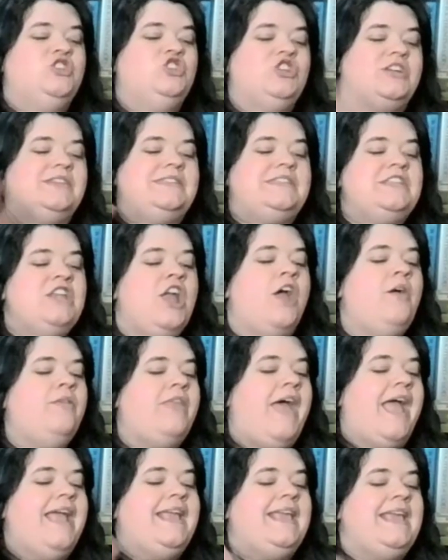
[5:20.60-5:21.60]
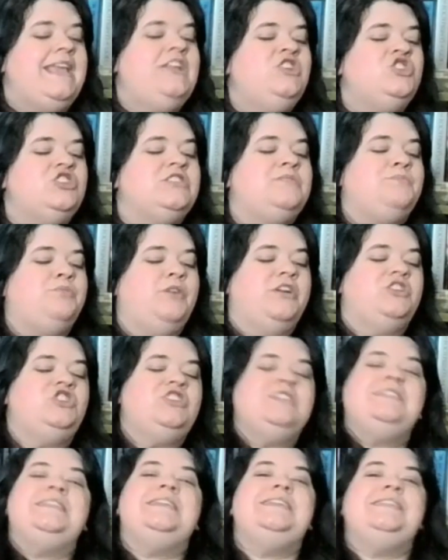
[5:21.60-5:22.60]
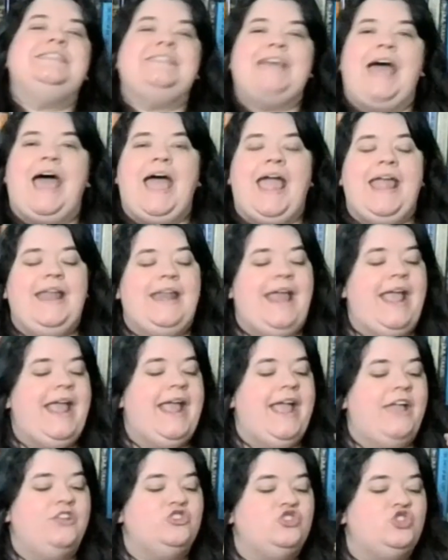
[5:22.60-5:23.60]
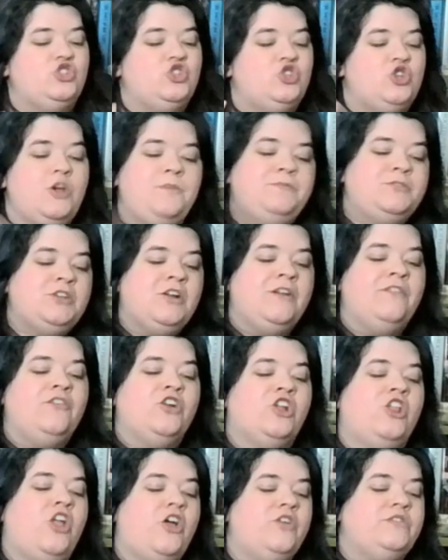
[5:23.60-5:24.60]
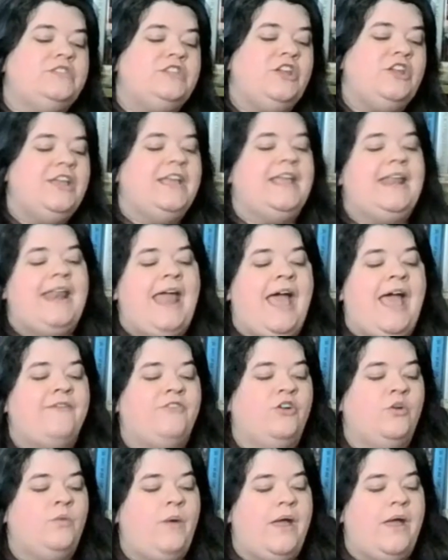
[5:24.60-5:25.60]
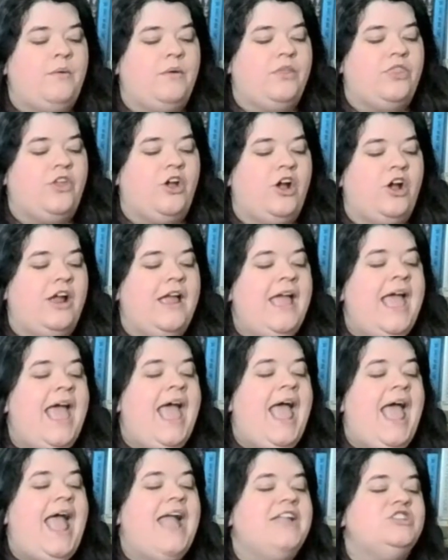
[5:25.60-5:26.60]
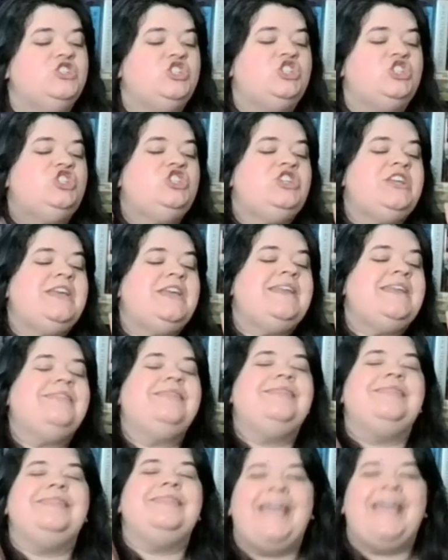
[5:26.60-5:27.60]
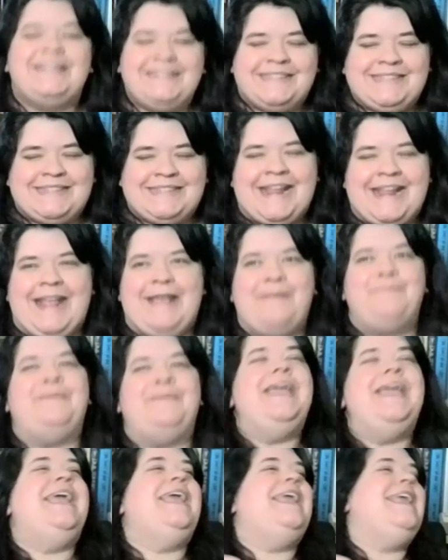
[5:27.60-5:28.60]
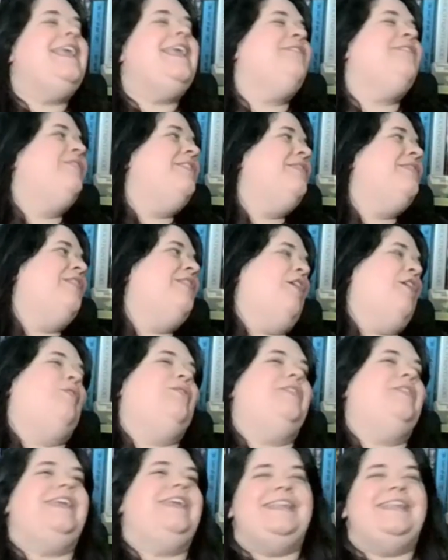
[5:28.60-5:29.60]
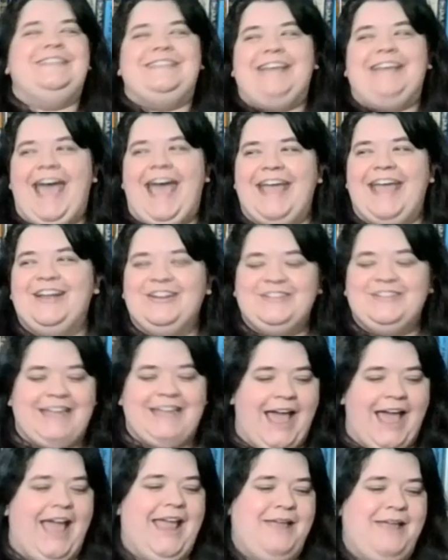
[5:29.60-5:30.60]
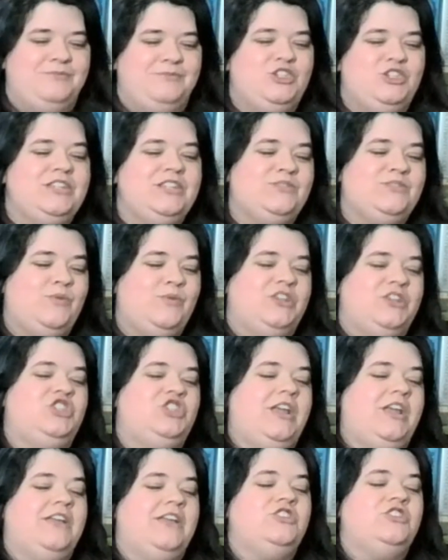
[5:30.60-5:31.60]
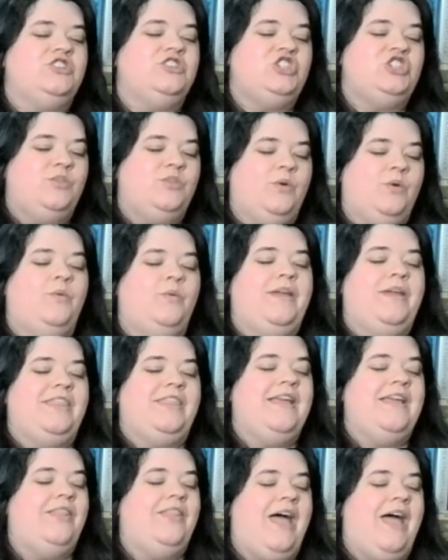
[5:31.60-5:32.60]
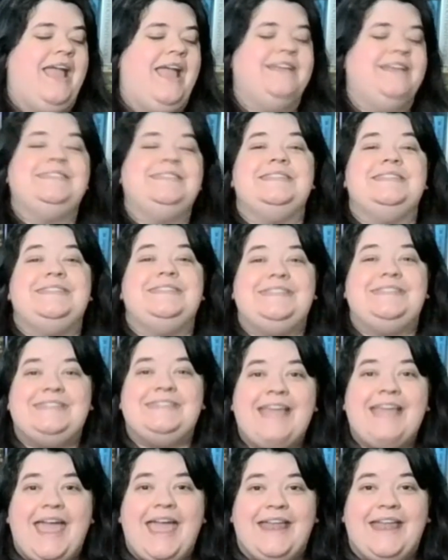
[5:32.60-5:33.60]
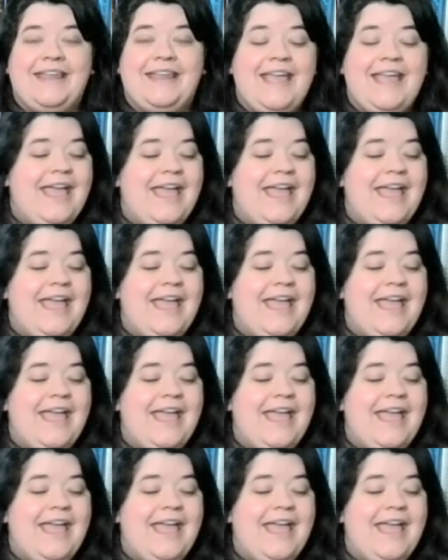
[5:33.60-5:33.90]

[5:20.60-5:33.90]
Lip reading: Just know that he just brushes it aside and strips her of her clothes so he can have her way with her. And she lets him, even though the entire time she's wishing she were with Elias instead.